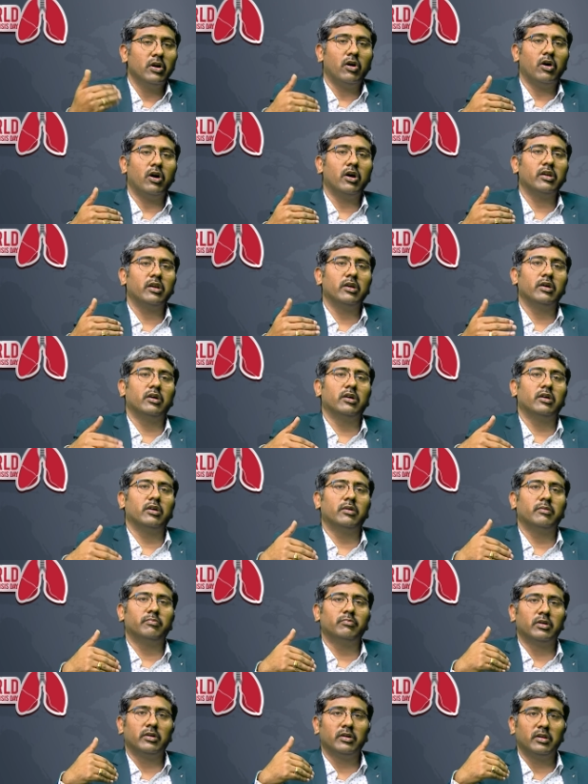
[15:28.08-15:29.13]
or uh,
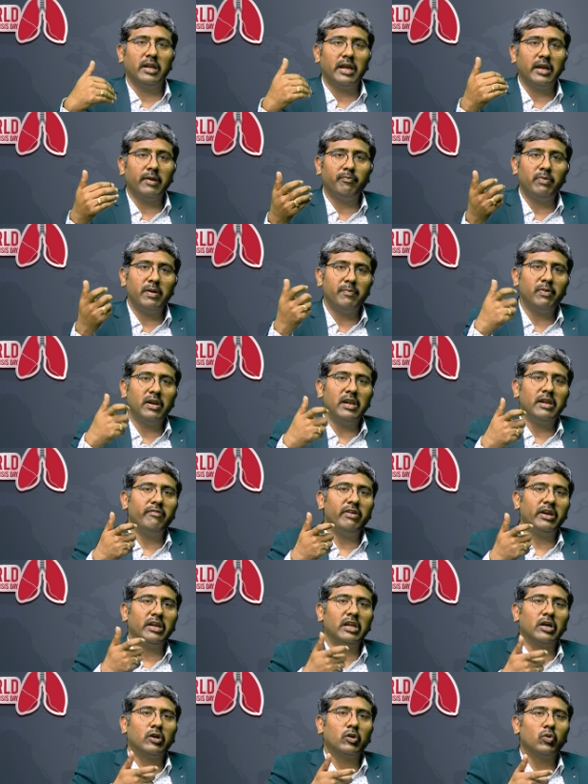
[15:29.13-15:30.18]
uh, like people living
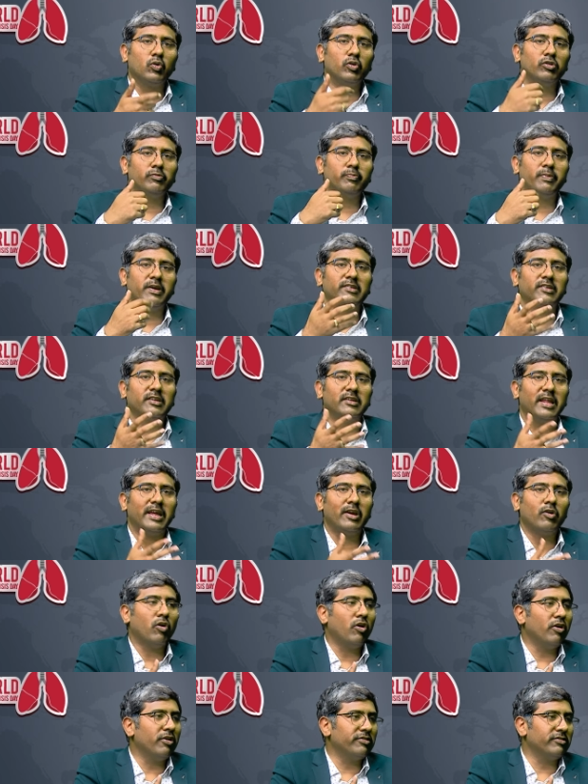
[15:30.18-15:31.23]
in a closed spaces like
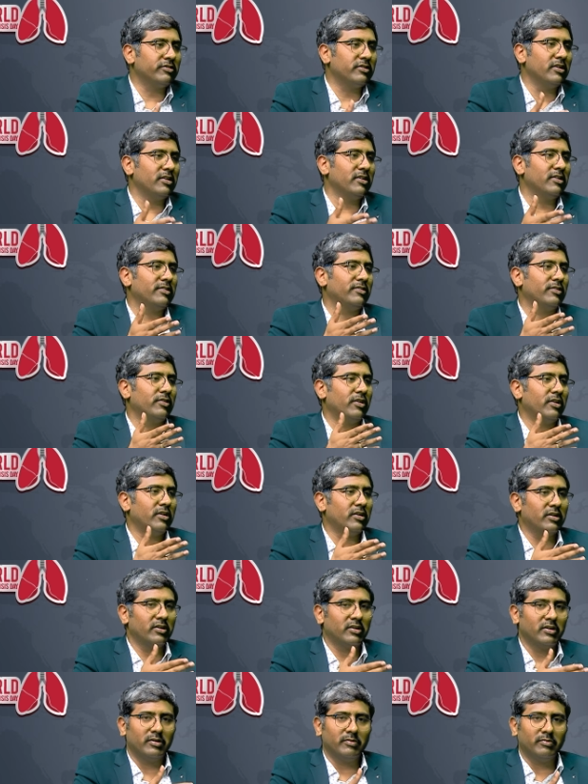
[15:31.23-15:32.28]
hostels or,
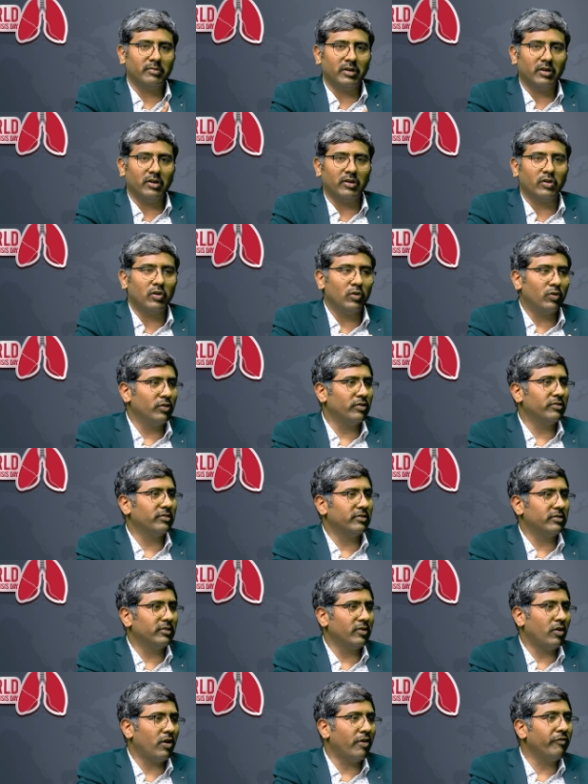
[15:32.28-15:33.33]
uh, or
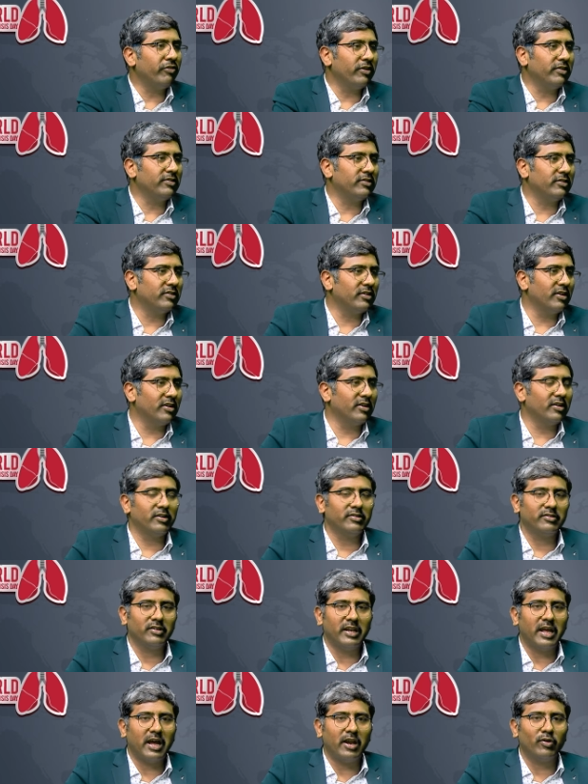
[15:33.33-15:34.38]
close office uh,
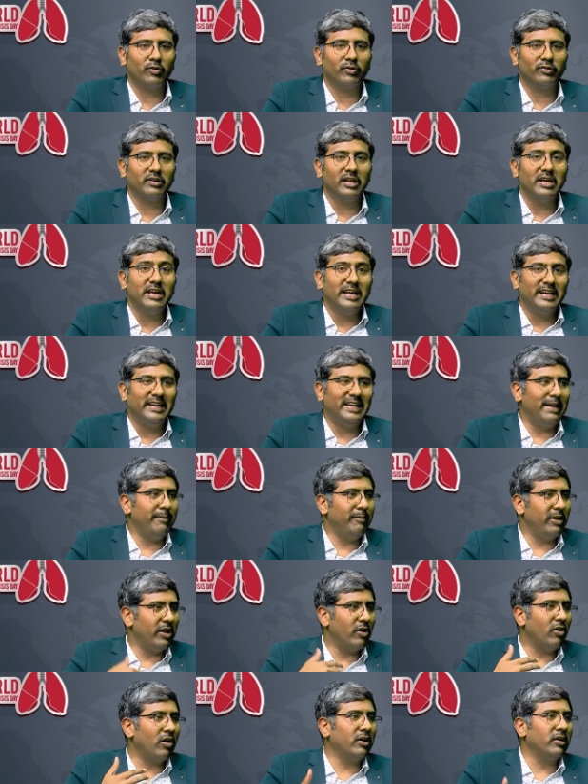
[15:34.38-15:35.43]
scenarios, they
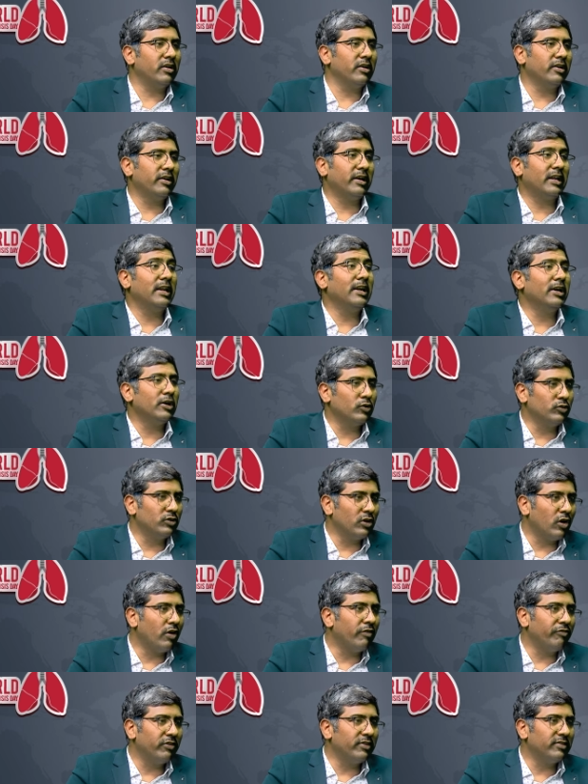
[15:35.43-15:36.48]
may not declare to the
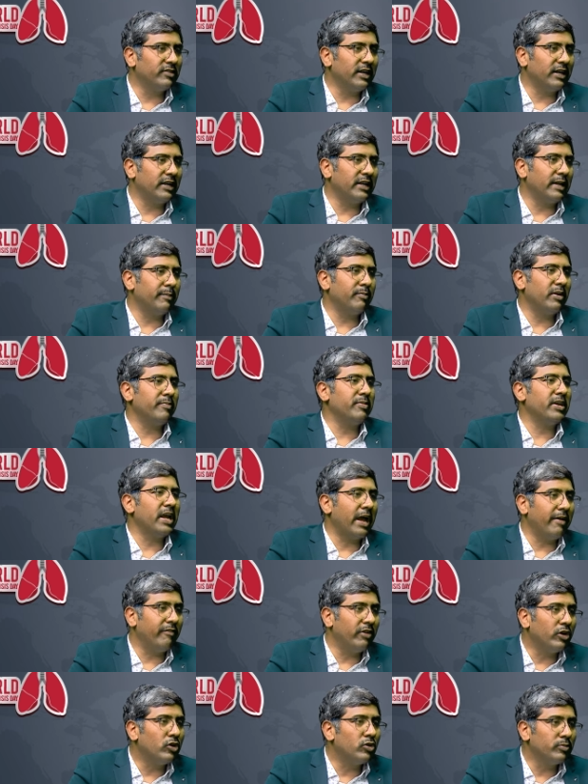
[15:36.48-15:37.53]
office that they may be
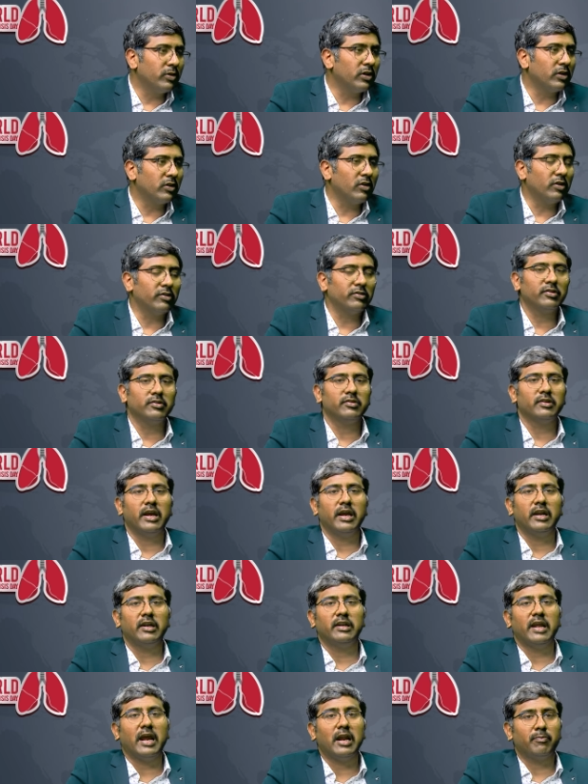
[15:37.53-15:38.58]
having tuberculosis,
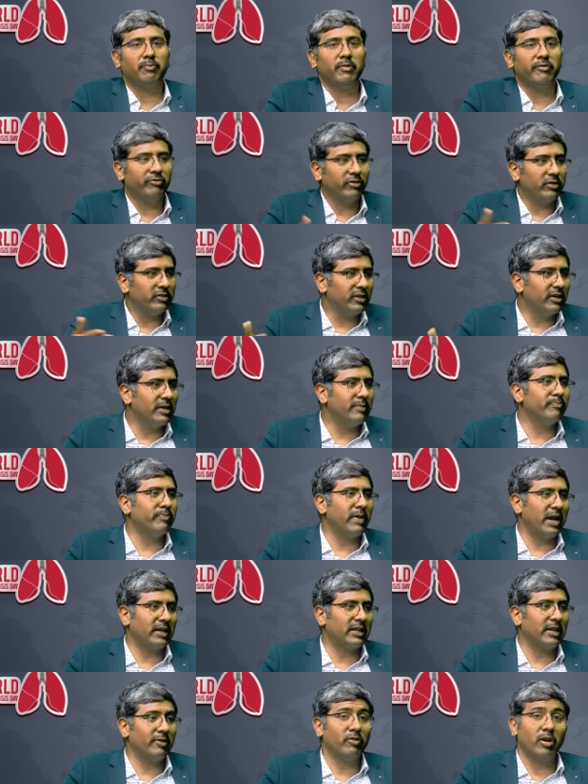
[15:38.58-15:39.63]
and that may further
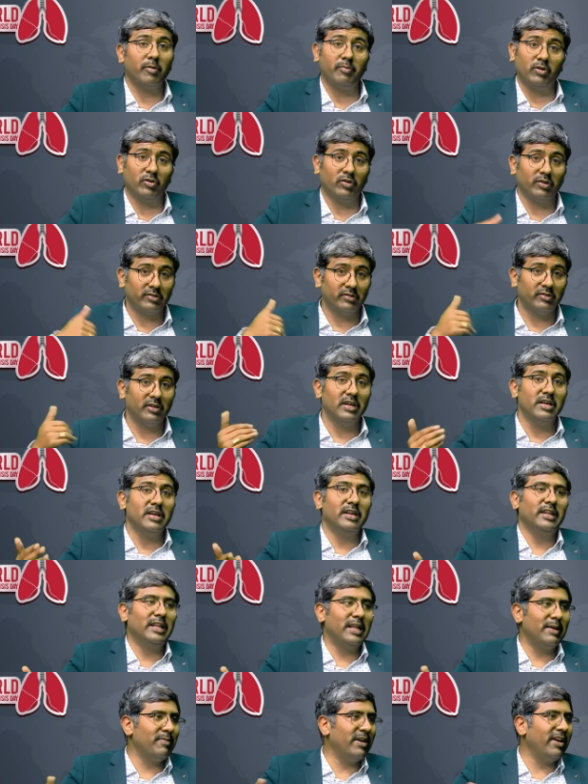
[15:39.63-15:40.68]
impact the environment because
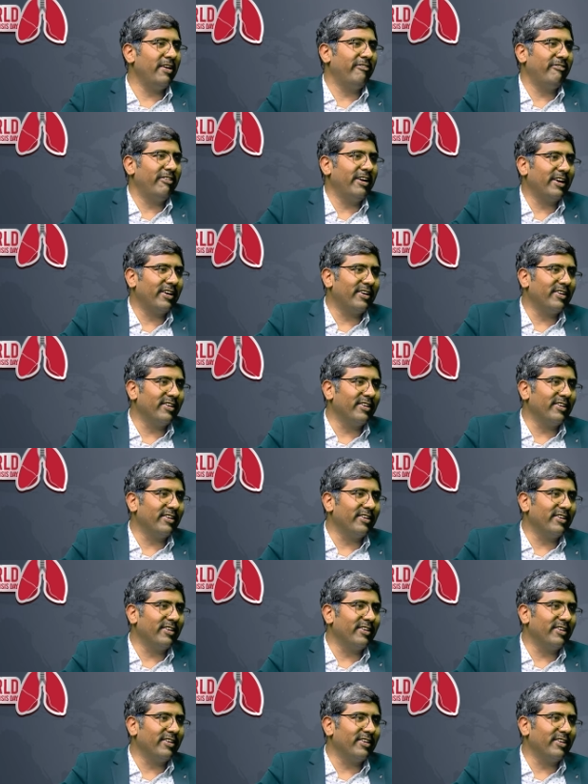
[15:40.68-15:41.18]
they may infect